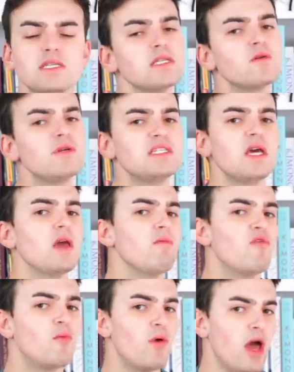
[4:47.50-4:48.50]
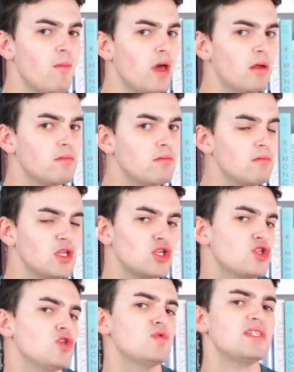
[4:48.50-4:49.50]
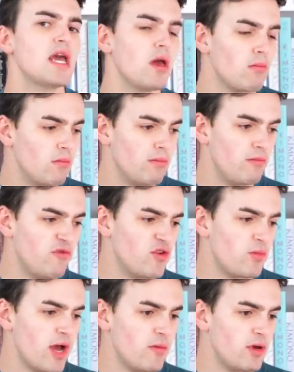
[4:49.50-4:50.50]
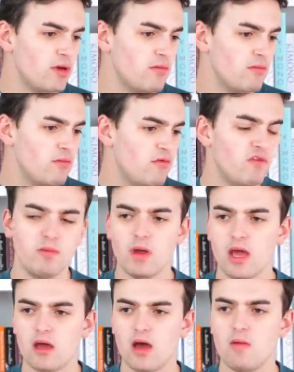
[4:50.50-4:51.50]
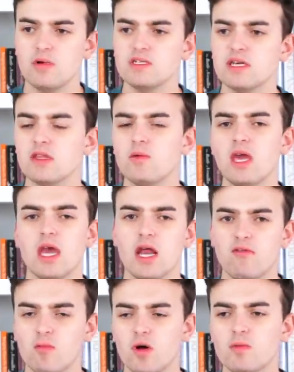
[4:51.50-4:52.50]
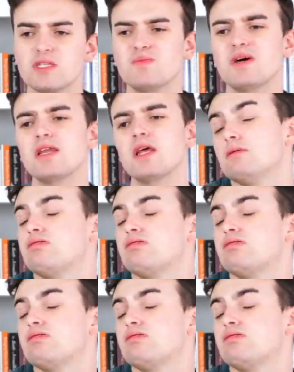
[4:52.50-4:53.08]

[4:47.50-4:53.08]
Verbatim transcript: It's a little bit tame for Bretman. A little too tame for Bretman for me. I'm not saying that we can't have our moments, but